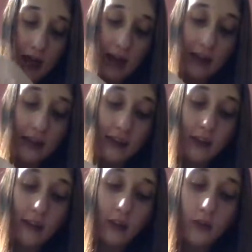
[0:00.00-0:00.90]
And
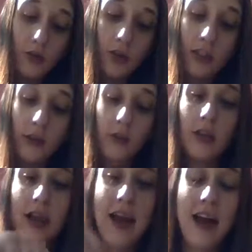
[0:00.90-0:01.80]
usually you
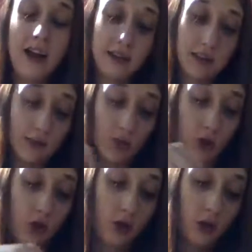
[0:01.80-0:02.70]
can add some
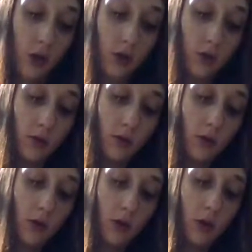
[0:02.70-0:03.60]
charcoal
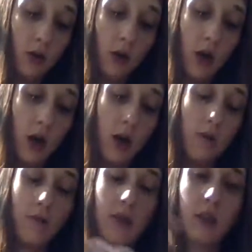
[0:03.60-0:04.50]

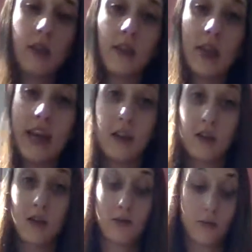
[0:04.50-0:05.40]
to the
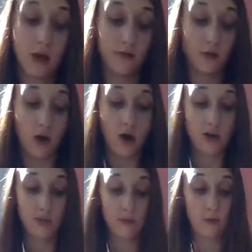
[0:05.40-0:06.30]
layer of
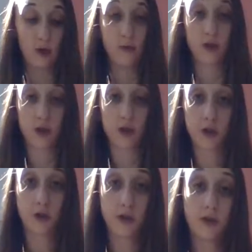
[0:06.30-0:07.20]
rocks before you put your
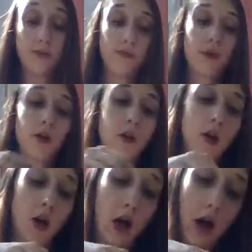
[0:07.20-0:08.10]
soil
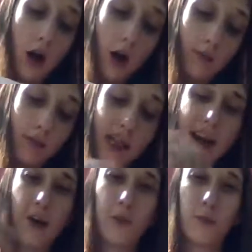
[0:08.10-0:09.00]
to
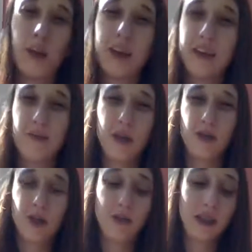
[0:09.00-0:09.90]
help with
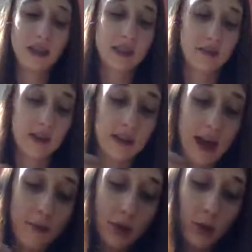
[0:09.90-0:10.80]
mildewing and stuff like
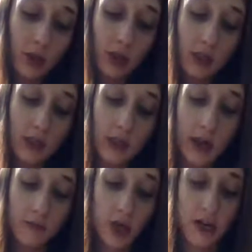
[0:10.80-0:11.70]
that. But
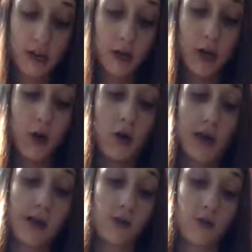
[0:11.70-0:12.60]
I'm trying to do an all
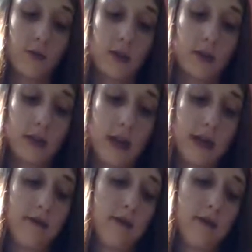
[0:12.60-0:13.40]
natural one today.